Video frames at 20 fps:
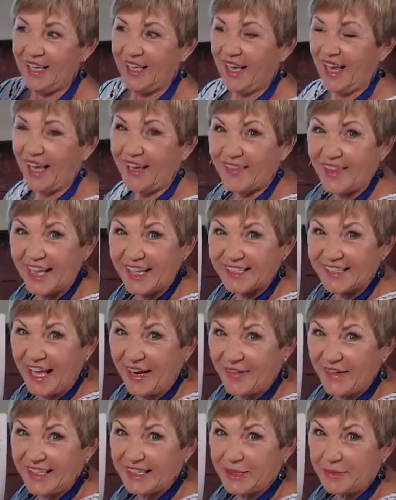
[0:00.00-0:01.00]
and there's
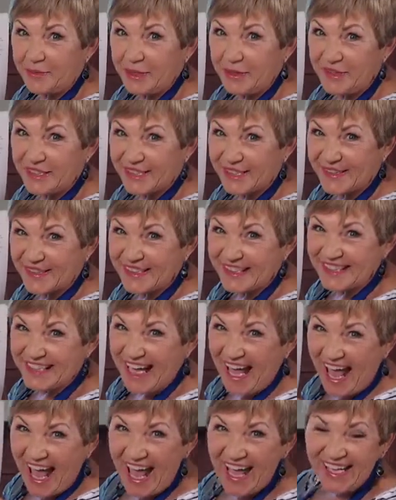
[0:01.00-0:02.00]
that recipe we're doing
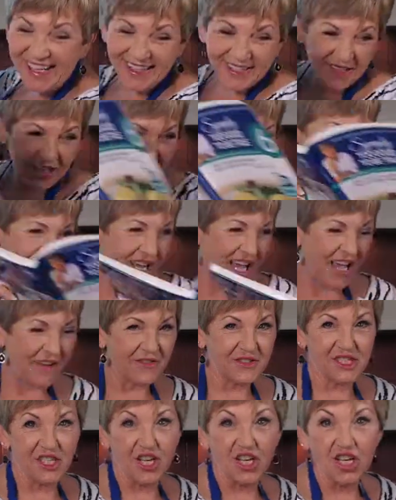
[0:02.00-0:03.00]
today, you have
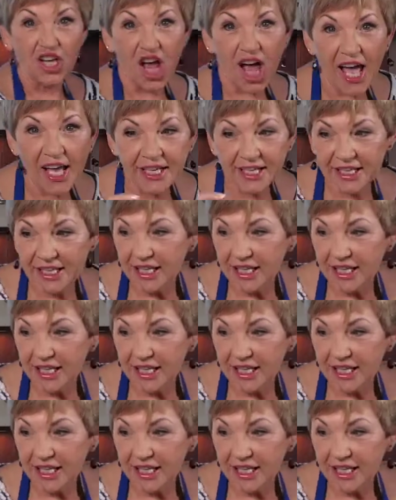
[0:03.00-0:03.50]
to like,